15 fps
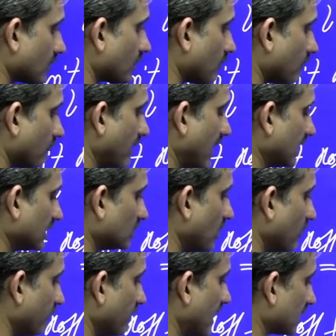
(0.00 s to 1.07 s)

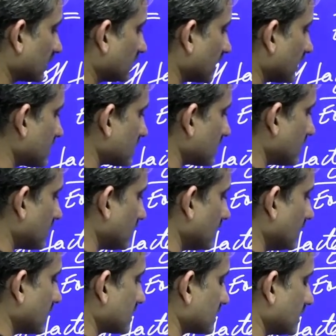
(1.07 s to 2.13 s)
Van't-Hoff factor is
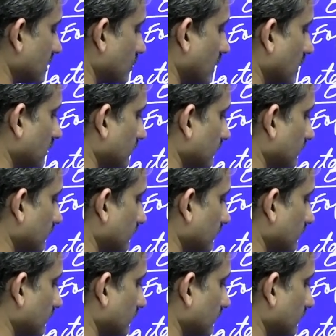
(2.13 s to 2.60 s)
less than 1.